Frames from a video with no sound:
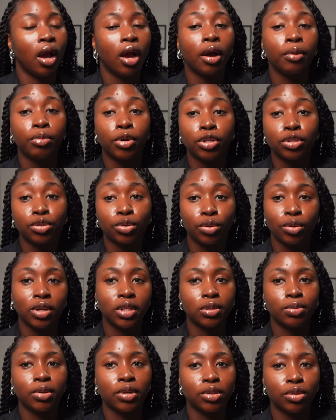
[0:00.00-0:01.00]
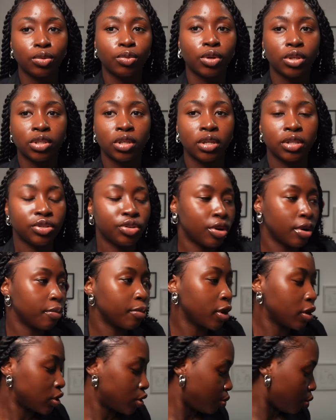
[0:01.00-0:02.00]
I'm going to Cookie's place to watch Nigeria
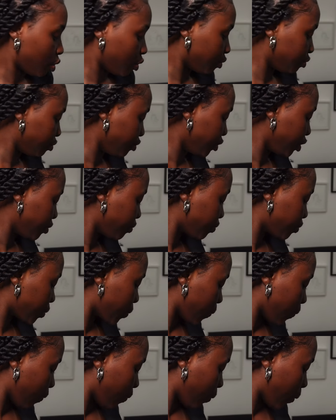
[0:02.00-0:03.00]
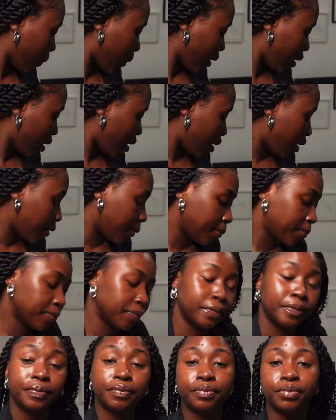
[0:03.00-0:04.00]
match for.
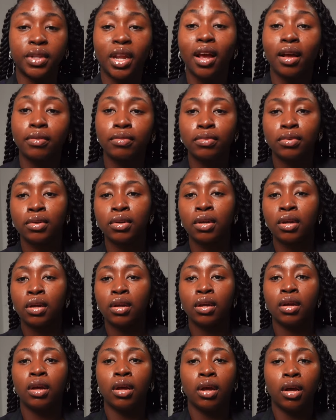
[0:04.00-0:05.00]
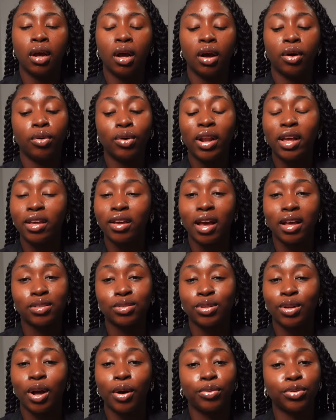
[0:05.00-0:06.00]
Yeah. I will let you guys
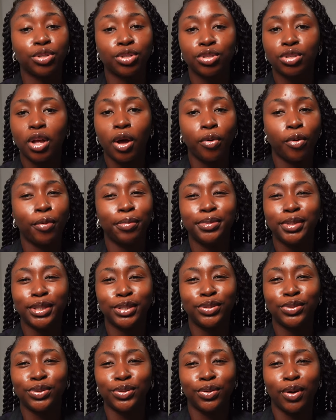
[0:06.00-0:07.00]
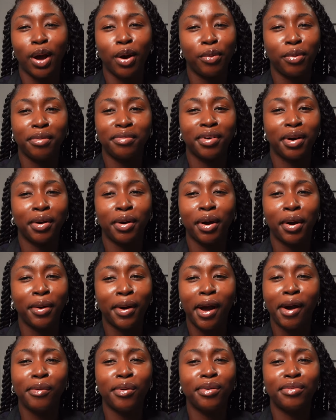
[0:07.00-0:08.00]
know. I will just update you.
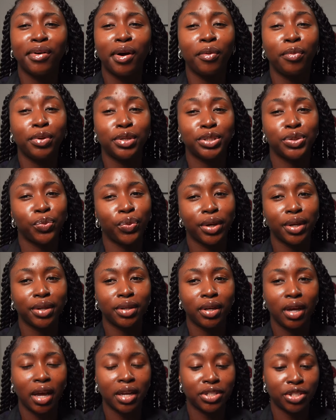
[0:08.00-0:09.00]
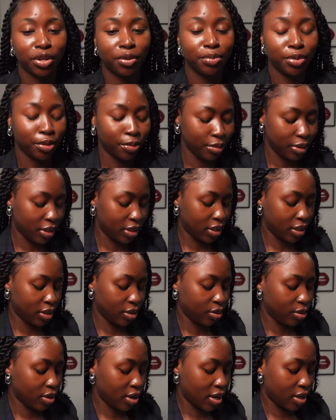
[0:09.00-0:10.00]
However which way I shall be
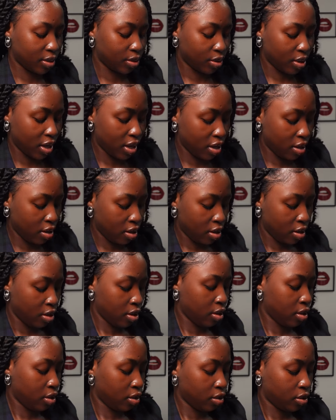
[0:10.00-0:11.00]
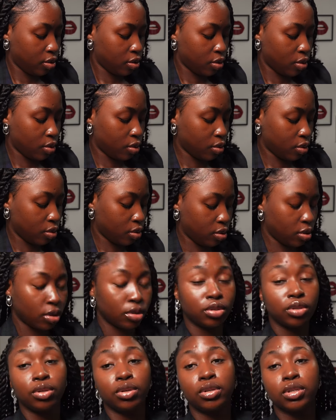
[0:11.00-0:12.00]
updating you guys. Okay? So, talk
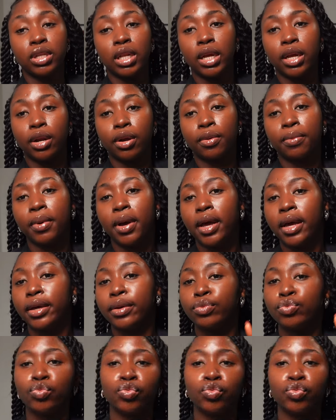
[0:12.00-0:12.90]
to you later. Bye.